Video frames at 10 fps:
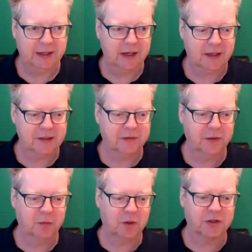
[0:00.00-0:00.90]
Yeah, guys,
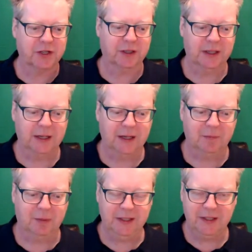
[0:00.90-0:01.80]
if you're watching,
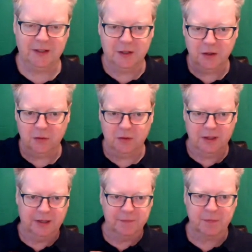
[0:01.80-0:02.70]
please do